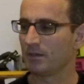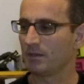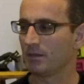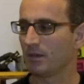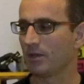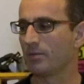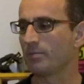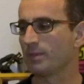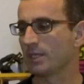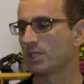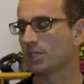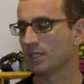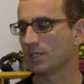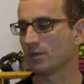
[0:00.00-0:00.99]
another big
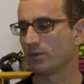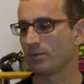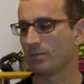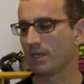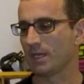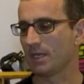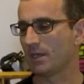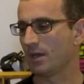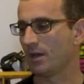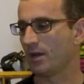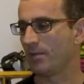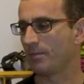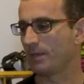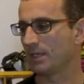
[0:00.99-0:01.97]
change that we made
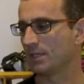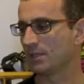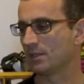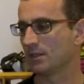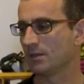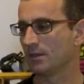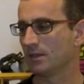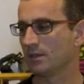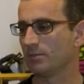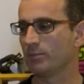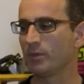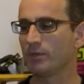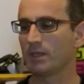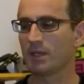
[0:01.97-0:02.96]
is
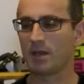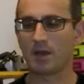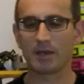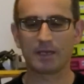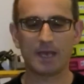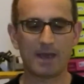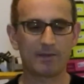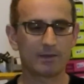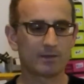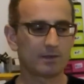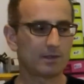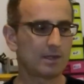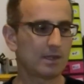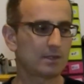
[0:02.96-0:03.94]
improving the concavity
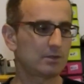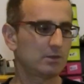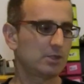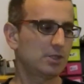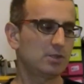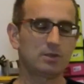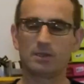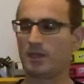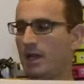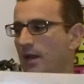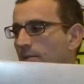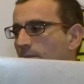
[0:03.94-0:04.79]
of the deck. So to show you that,